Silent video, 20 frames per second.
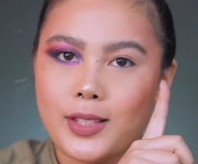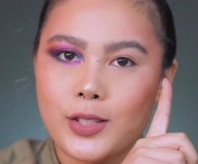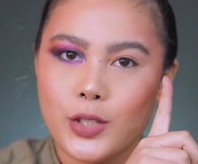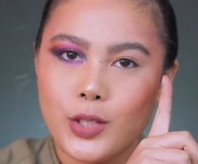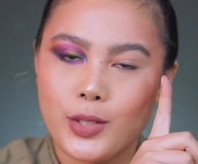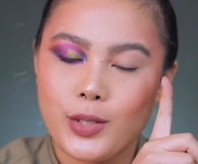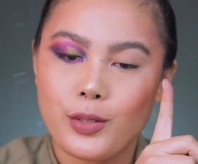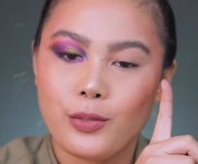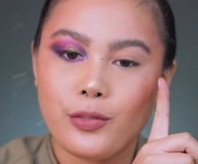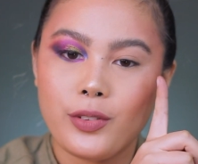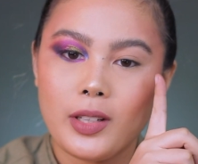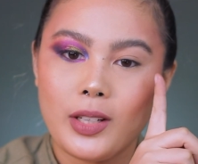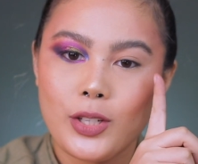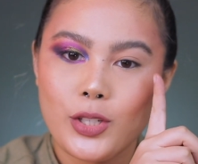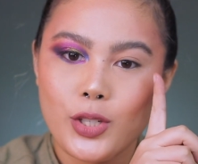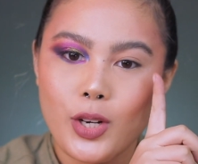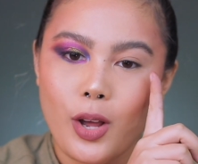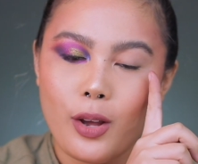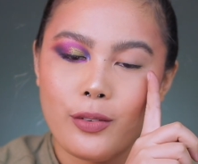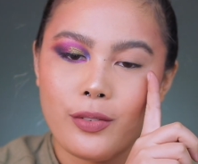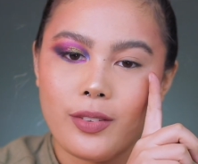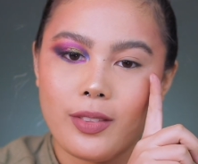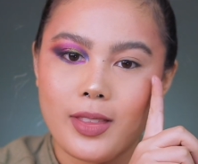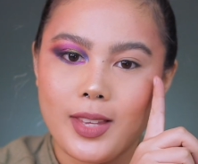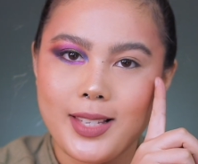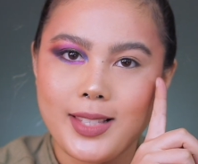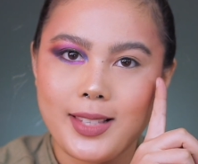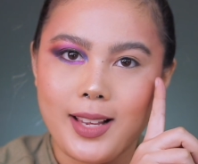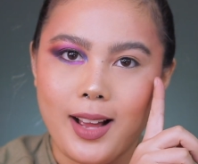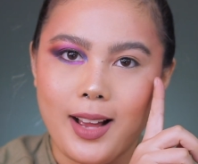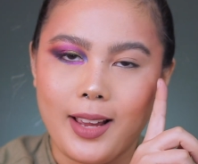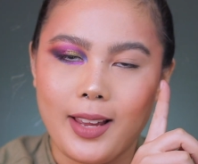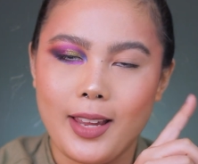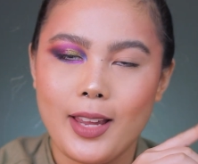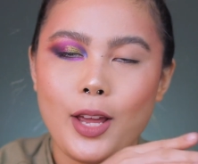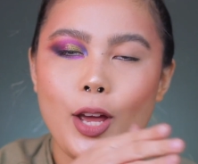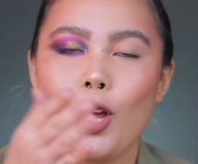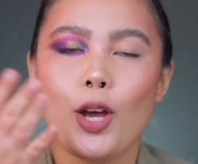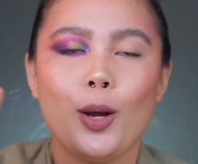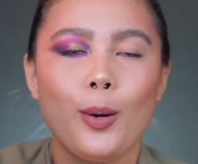is just finish off this
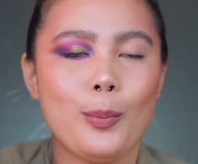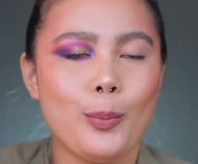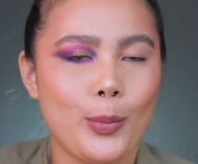eye,